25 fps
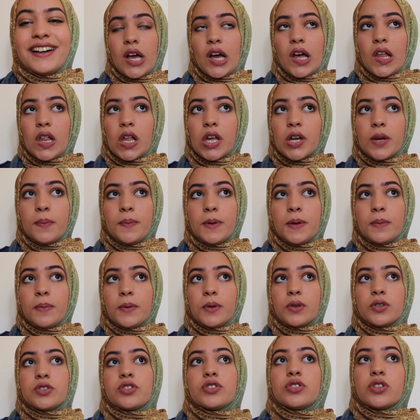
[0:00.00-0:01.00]
A lot of
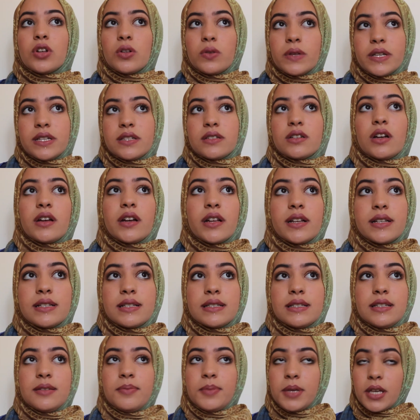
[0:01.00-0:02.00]
people slowly
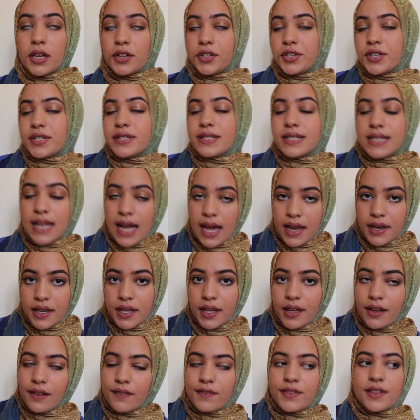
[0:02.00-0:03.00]
started to be
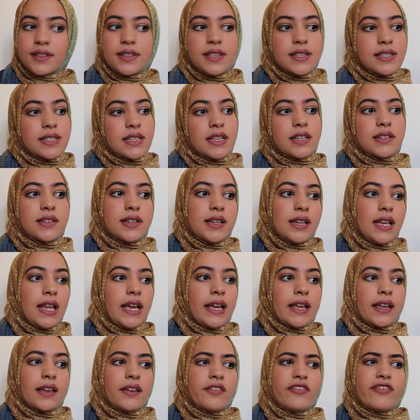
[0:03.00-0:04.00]
understanding of the decision.
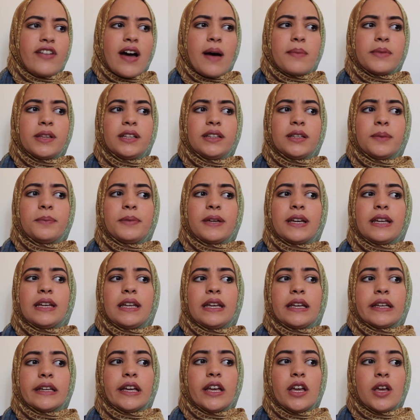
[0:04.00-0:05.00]
Like family in the
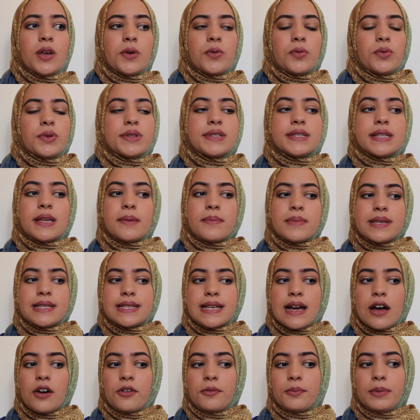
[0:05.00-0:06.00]
beginning would sit me
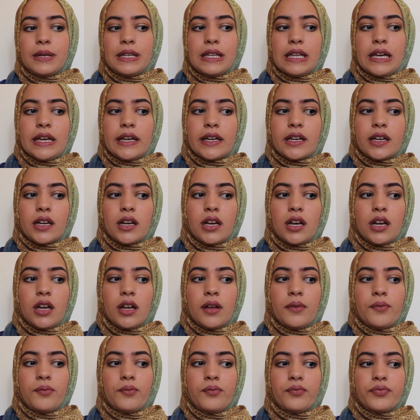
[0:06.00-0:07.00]
down and be like,
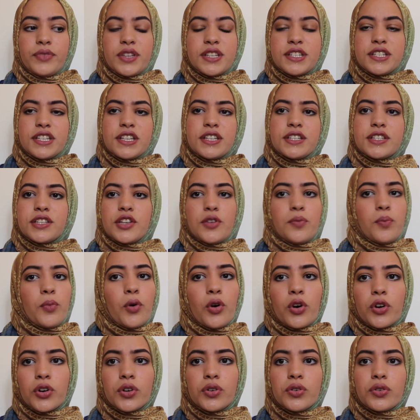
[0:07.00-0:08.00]
this is
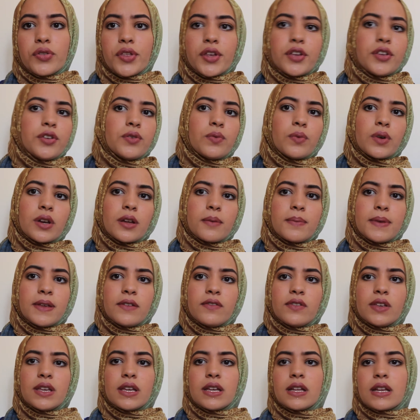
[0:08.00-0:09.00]
immoral that you want to be
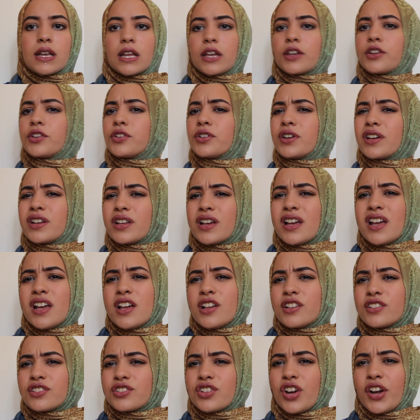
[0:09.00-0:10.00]
vegan, like you're gonna
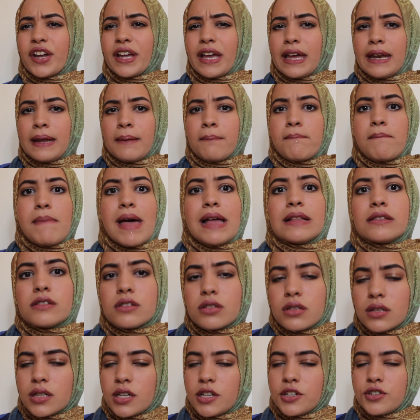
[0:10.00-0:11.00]
start getting
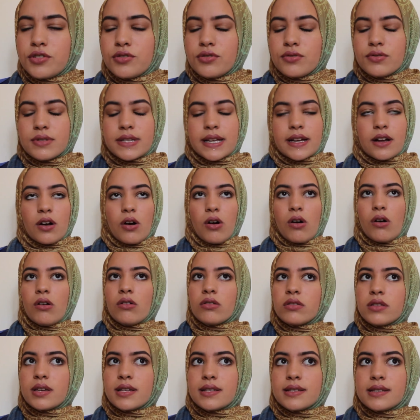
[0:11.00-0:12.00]
mental issues, like
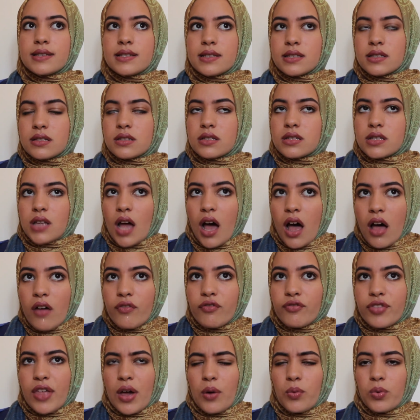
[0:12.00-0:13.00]
all this
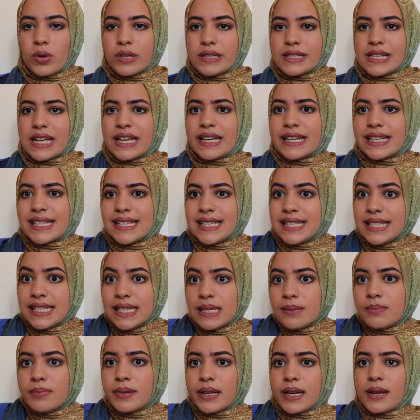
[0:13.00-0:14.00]
stuff that was like
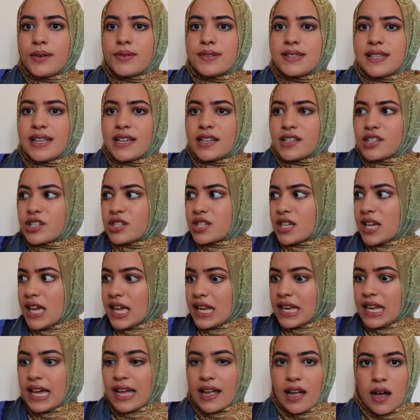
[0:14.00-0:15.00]
deep. And I was like,
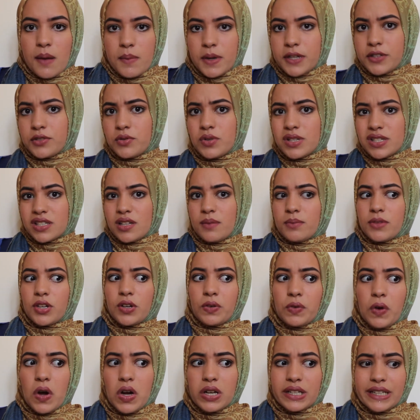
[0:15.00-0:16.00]
shit, like am I doing something
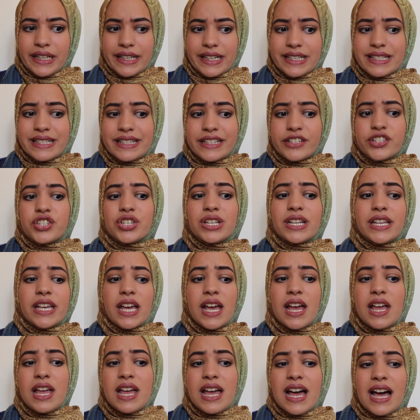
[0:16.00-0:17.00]
wrong? Like it's literally
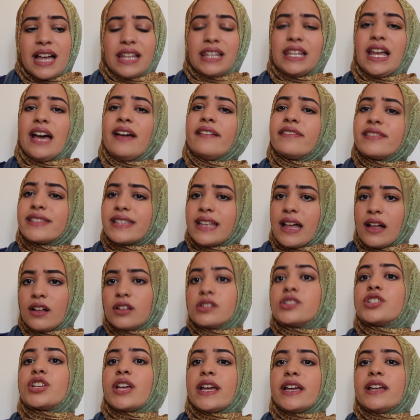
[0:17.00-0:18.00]
a lifestyle
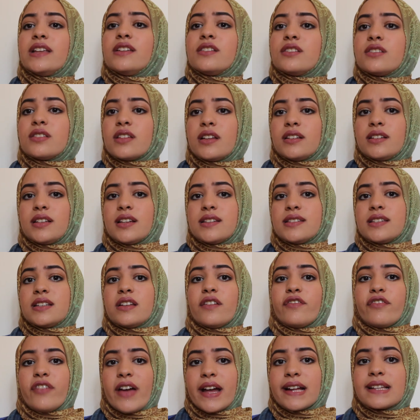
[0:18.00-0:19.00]
change that doesn't
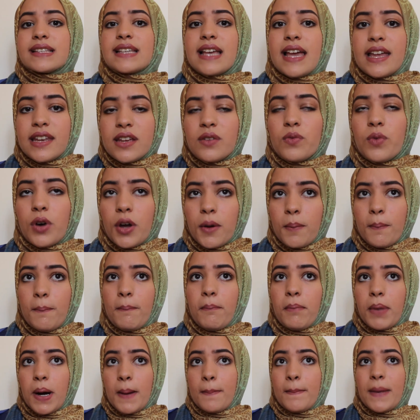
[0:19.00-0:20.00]
affect anyone
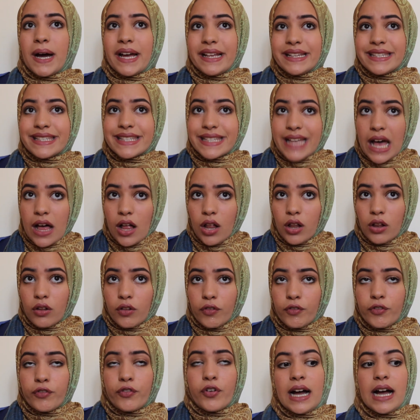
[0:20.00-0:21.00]
but
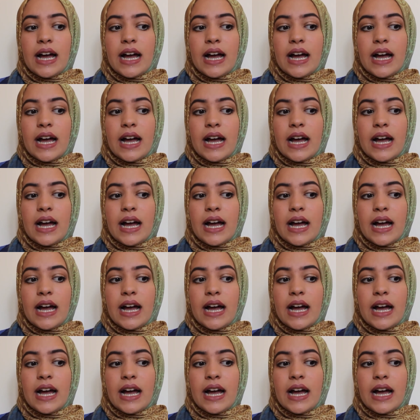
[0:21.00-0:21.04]
myself.